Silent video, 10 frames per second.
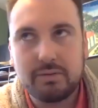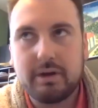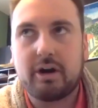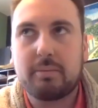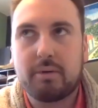You
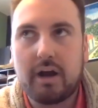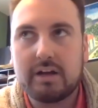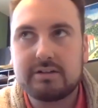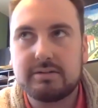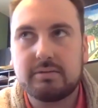read our
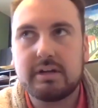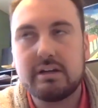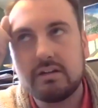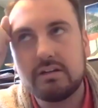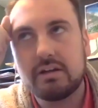press, you
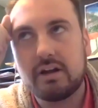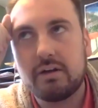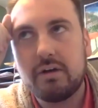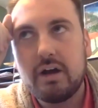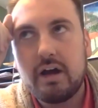read, you know,